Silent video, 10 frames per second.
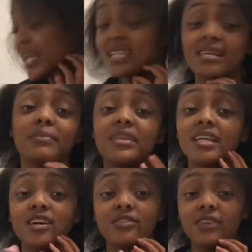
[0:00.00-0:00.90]
yes, I'm thinking
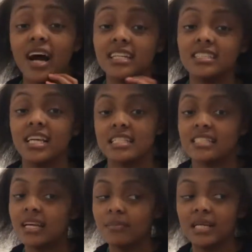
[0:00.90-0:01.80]
of adding a
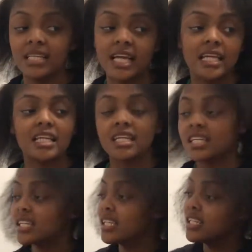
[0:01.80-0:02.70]
segment like
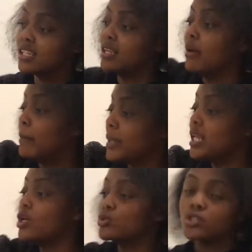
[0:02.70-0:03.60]

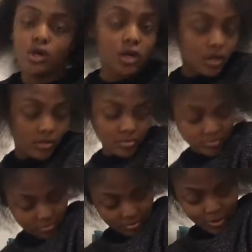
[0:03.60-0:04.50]
pillow talk.
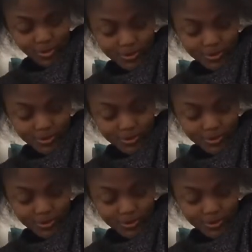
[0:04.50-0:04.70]
You know what I'm